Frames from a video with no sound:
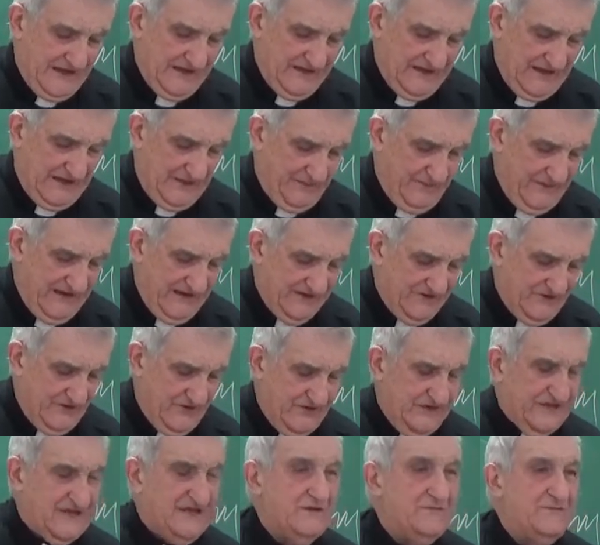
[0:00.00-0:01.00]
that matter
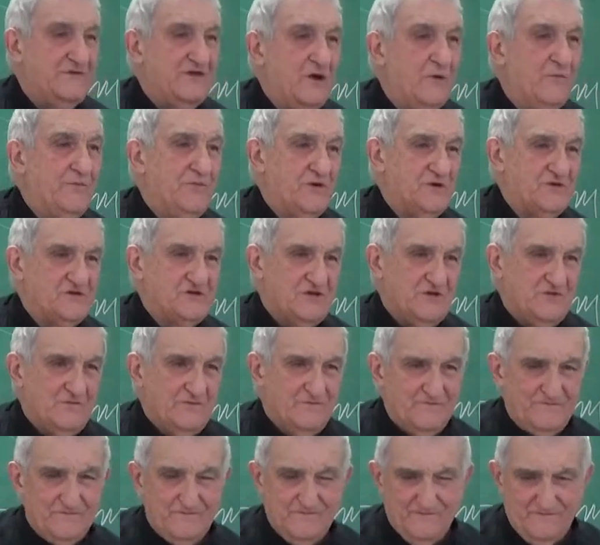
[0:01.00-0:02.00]
can be a person?
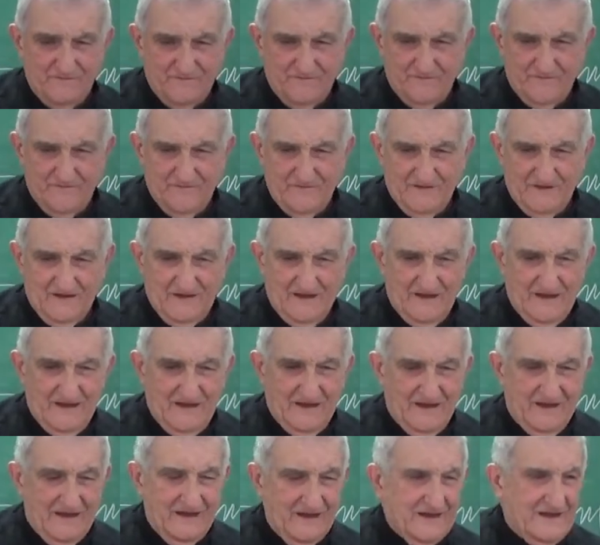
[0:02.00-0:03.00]

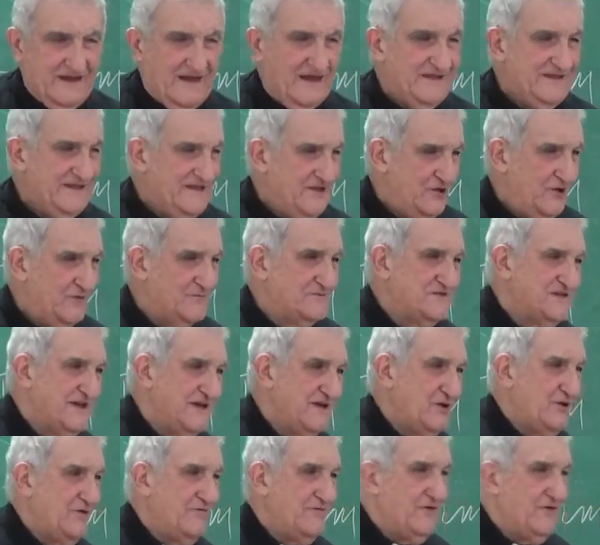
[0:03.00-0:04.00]
Can the object of